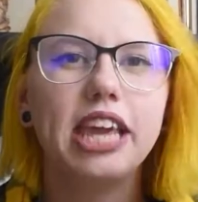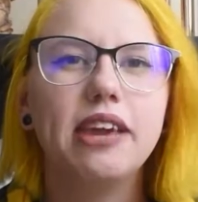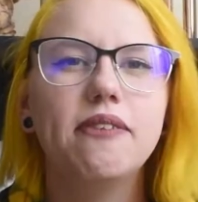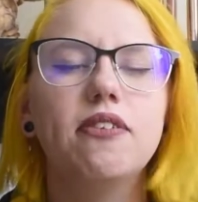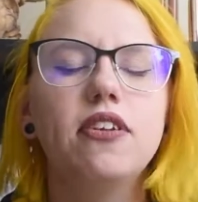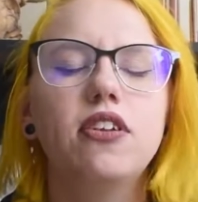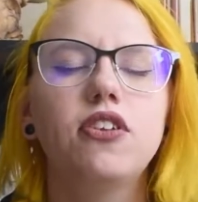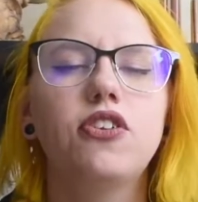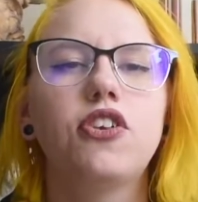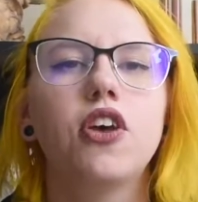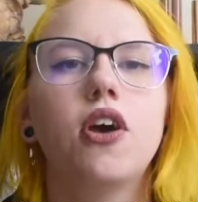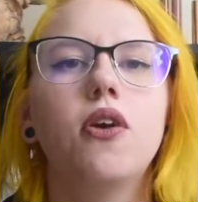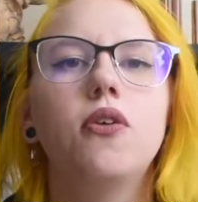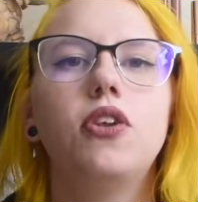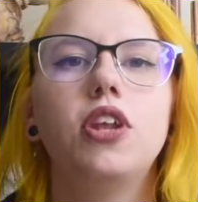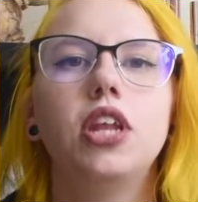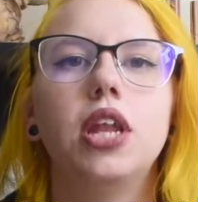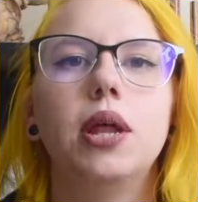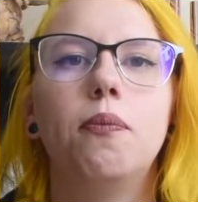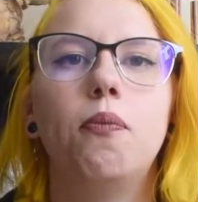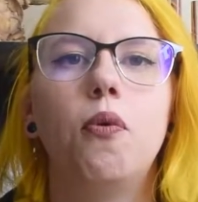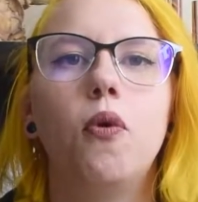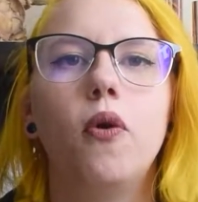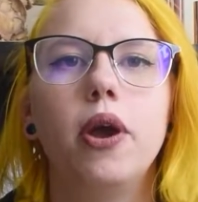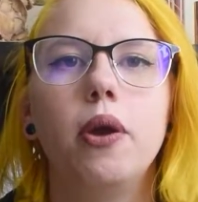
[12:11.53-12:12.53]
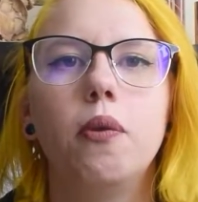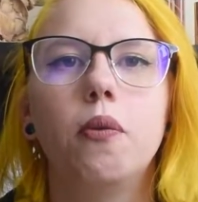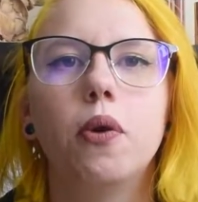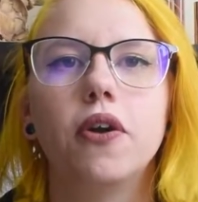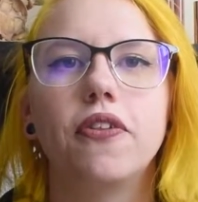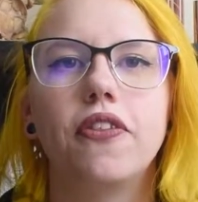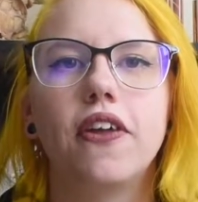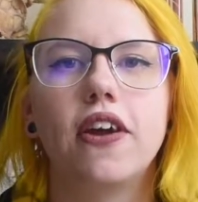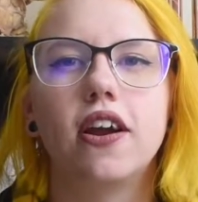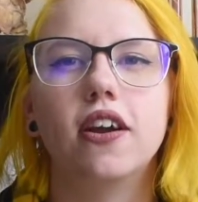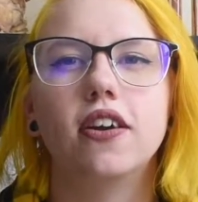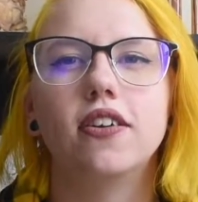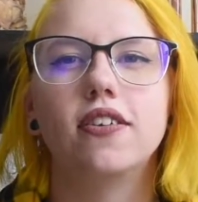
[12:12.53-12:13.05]
Even so, to the point where
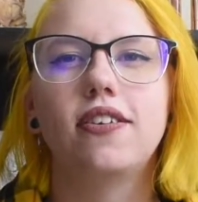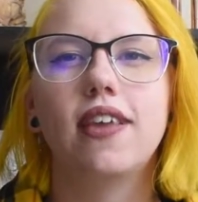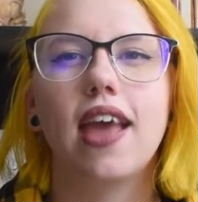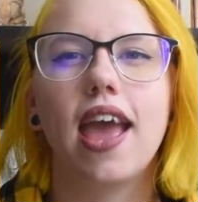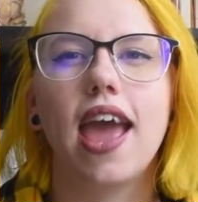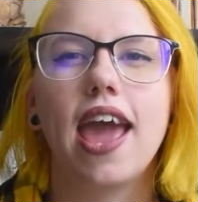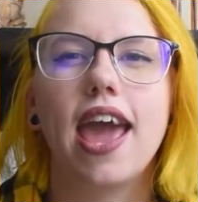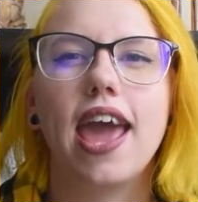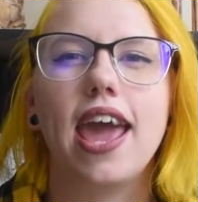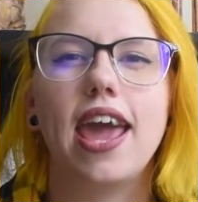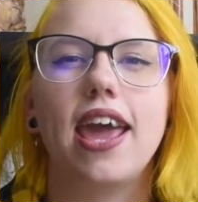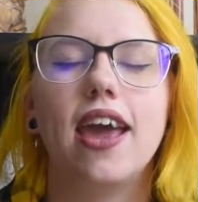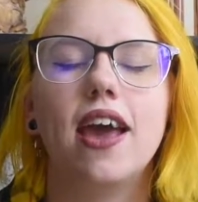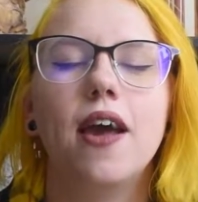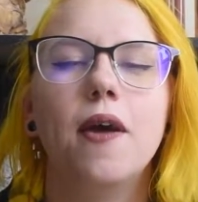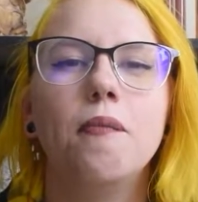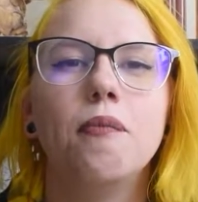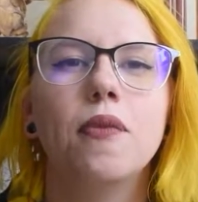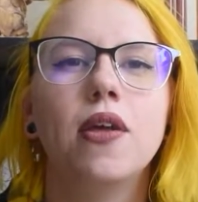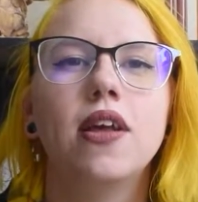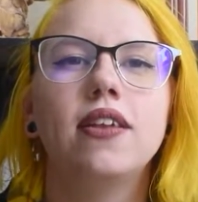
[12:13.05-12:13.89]
there's a